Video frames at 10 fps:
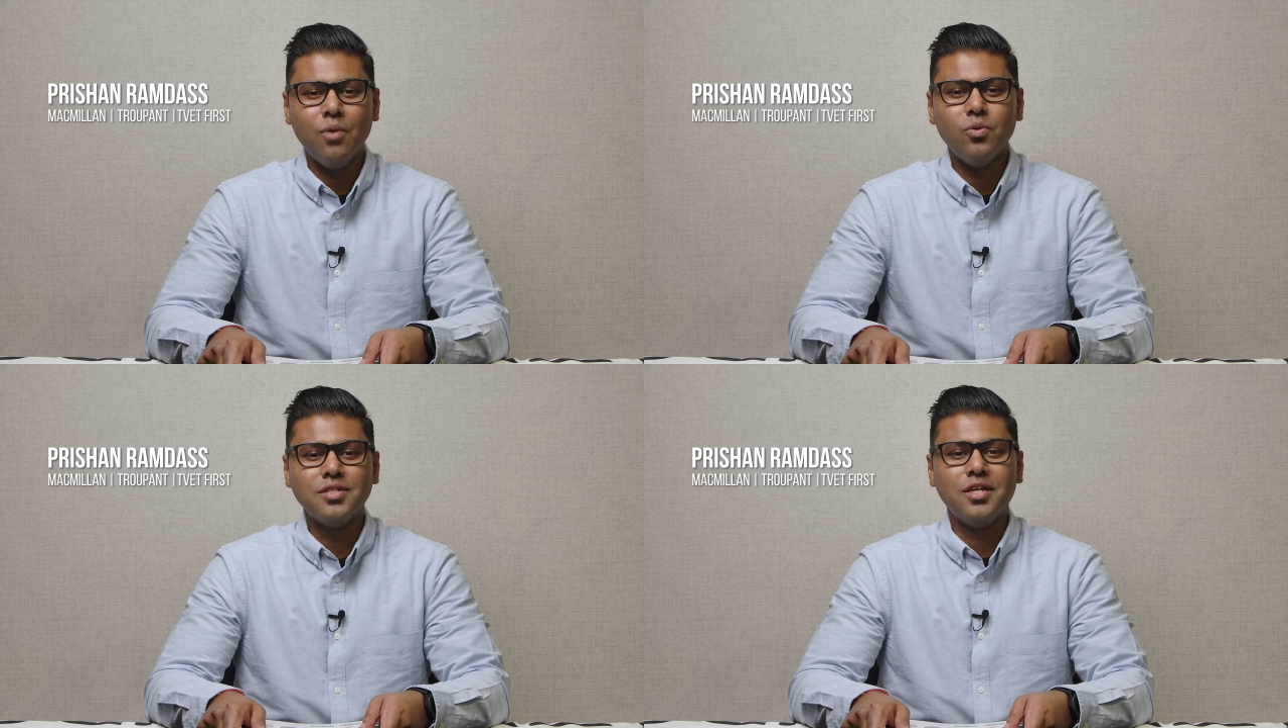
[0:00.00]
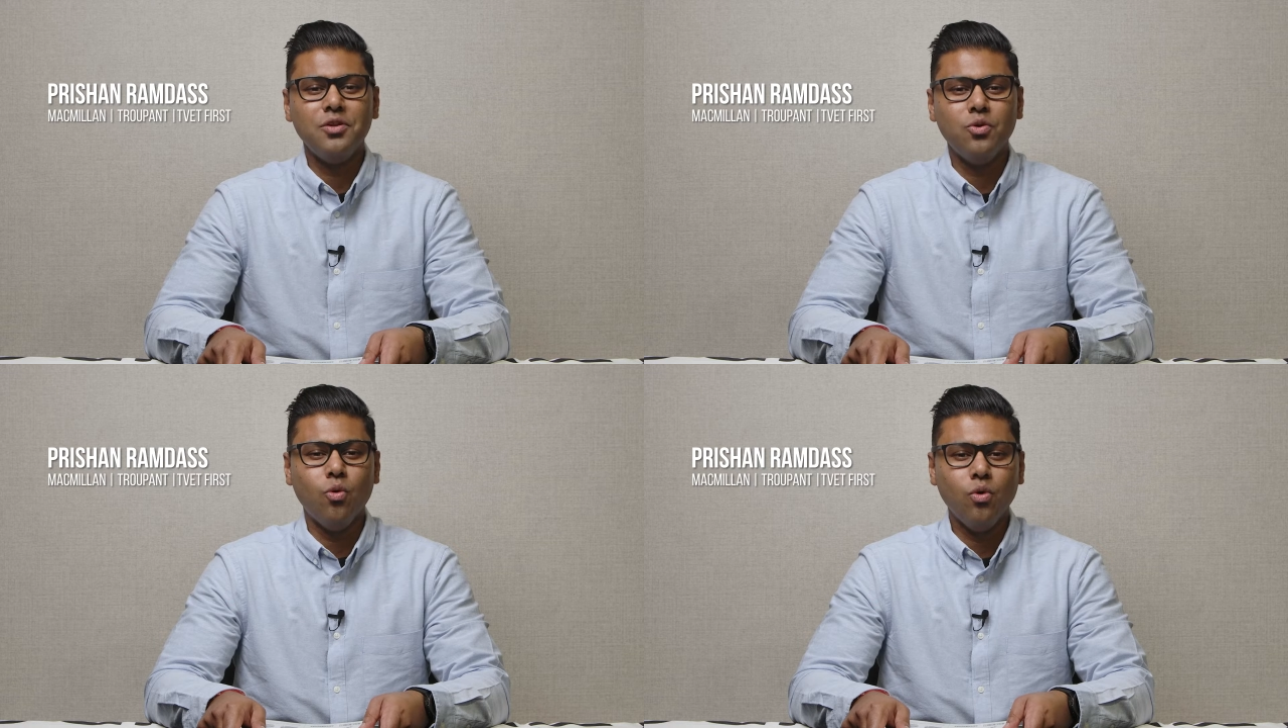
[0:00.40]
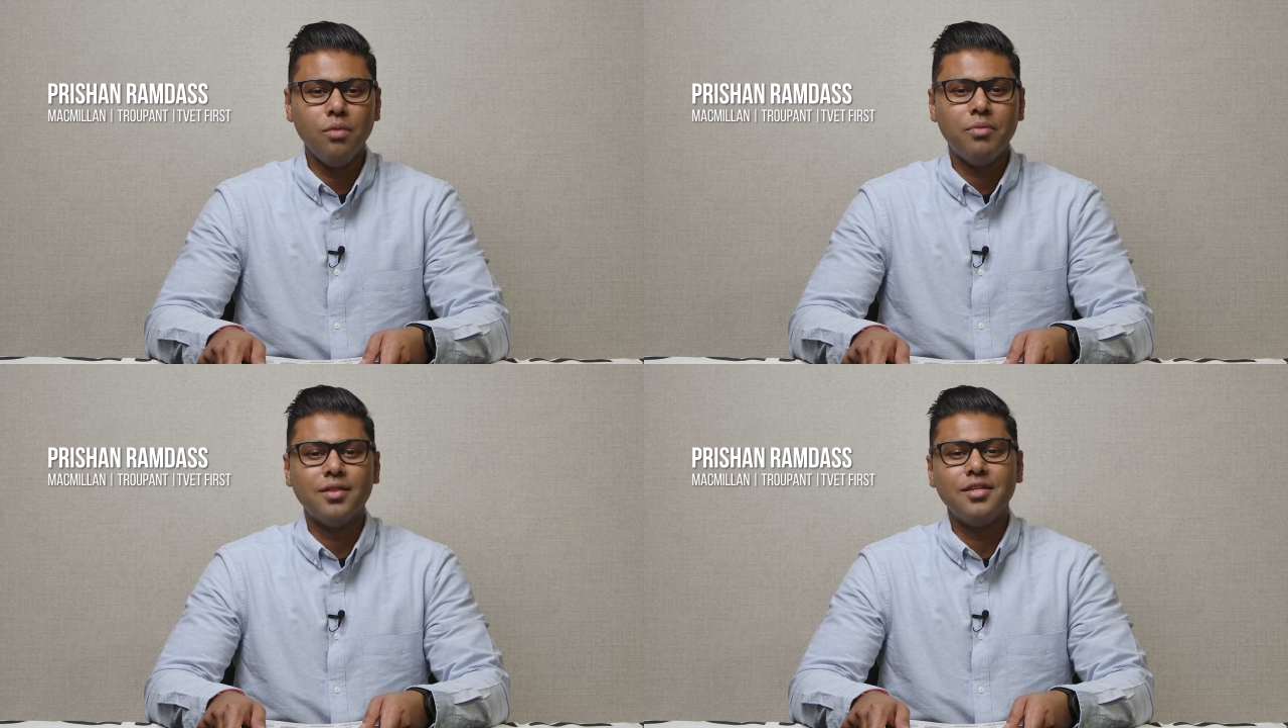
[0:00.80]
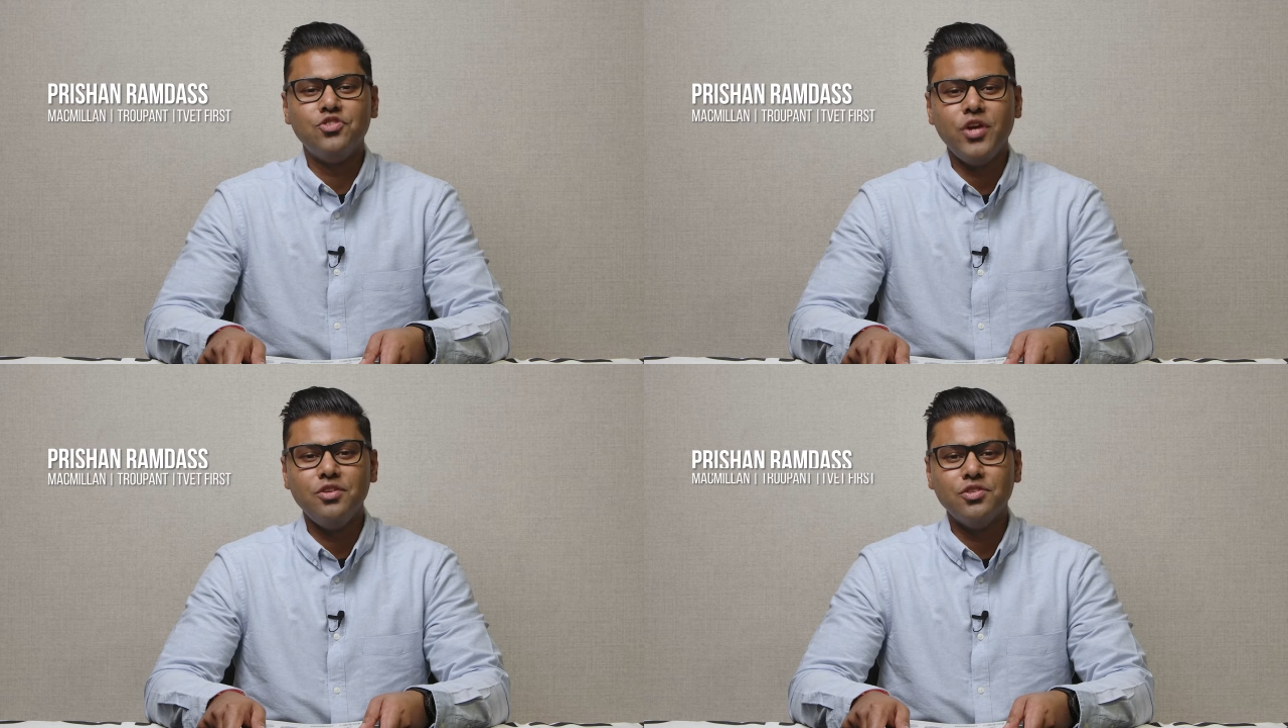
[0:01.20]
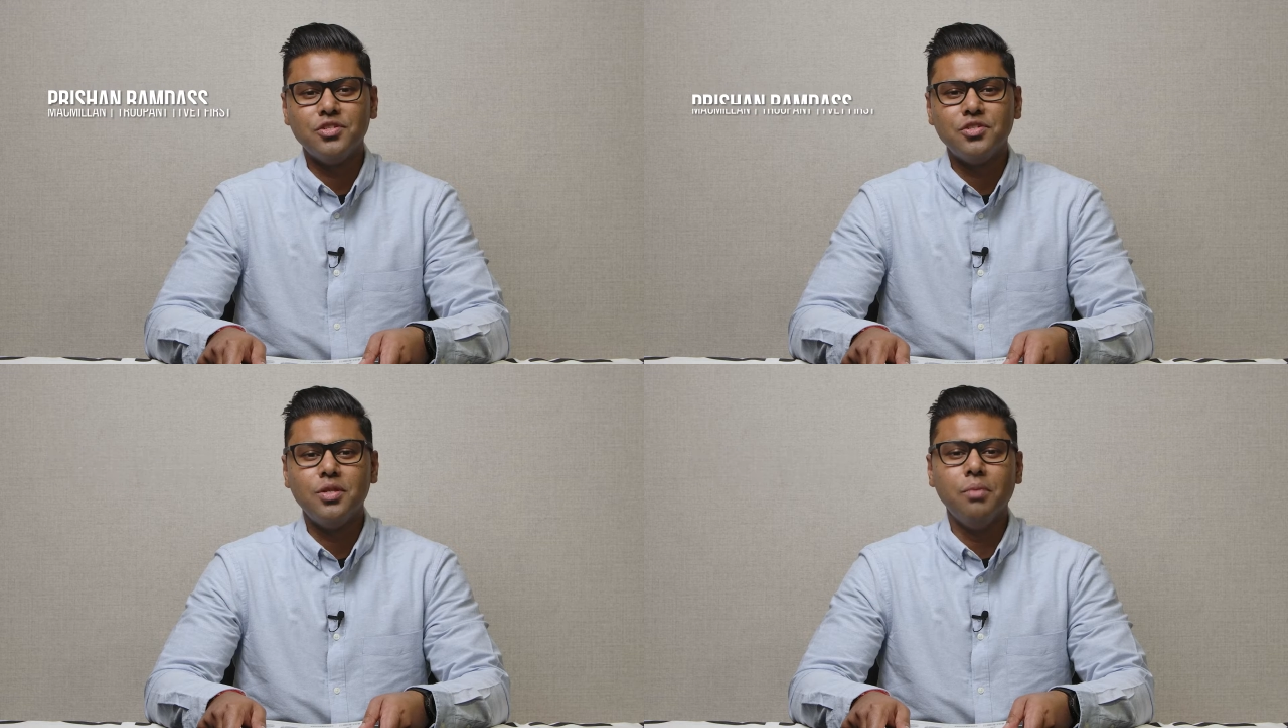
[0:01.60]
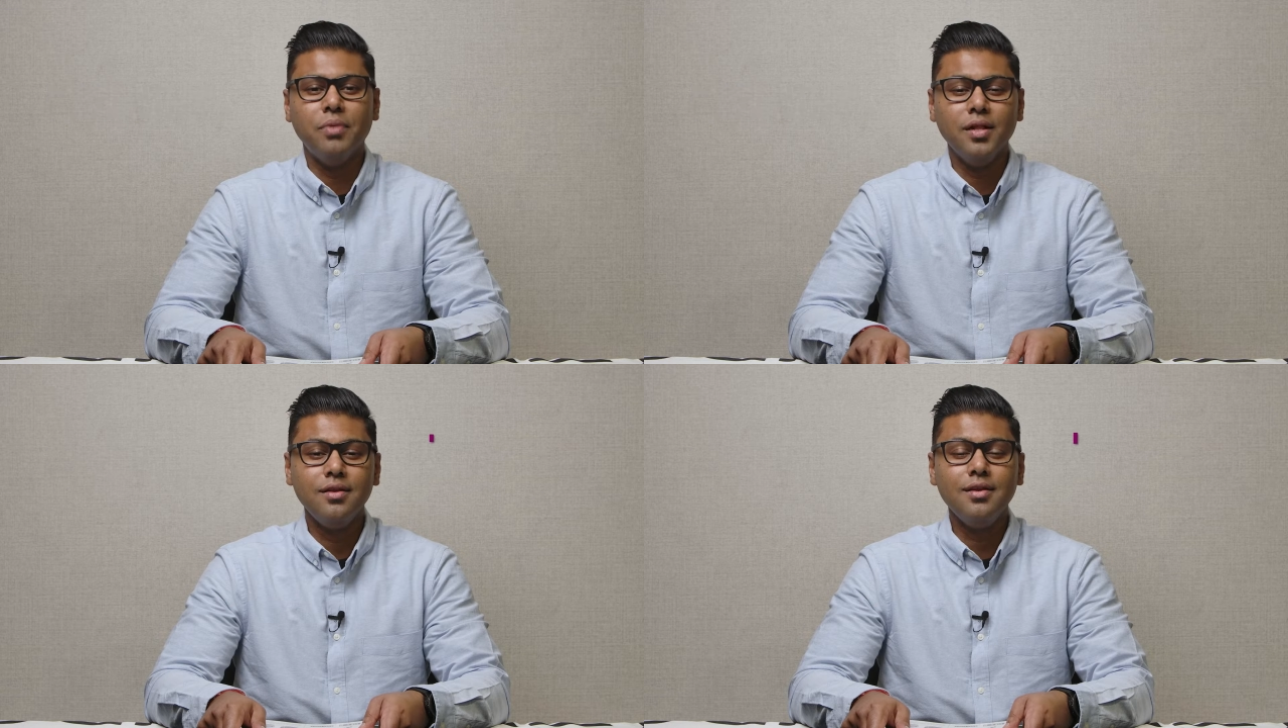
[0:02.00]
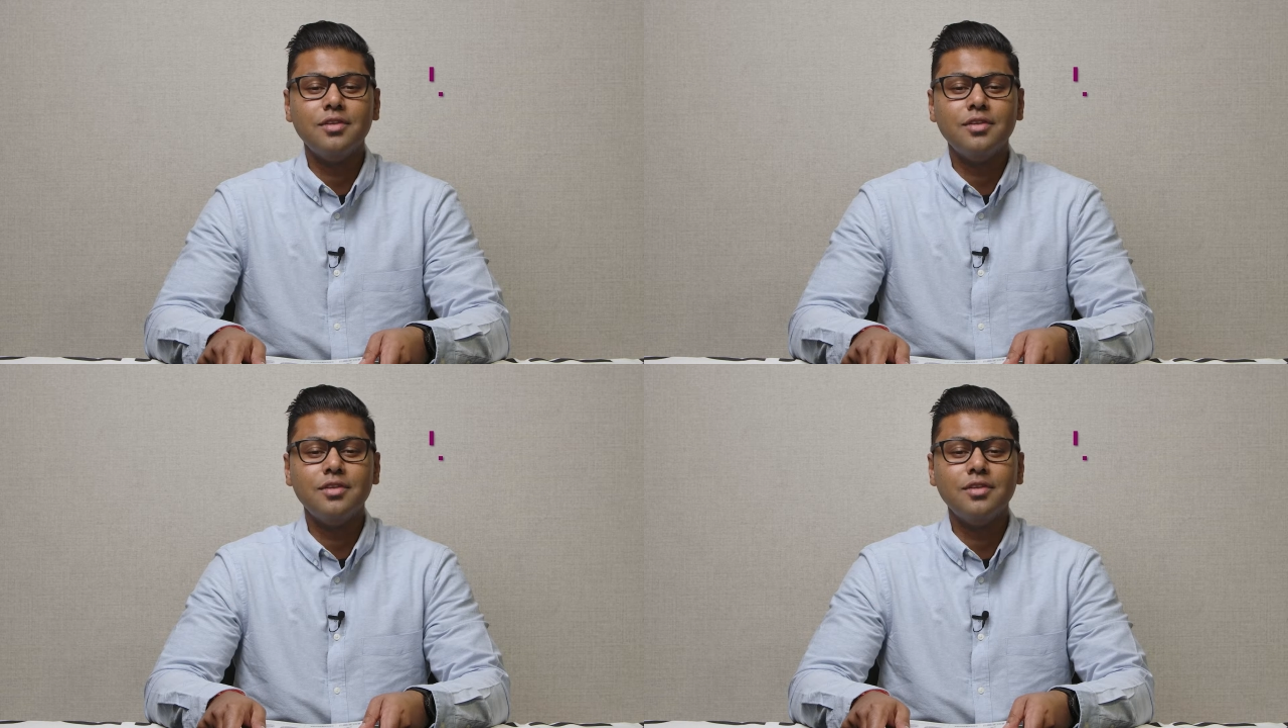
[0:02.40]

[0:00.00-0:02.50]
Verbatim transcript: I will tell you all about the changes to the Building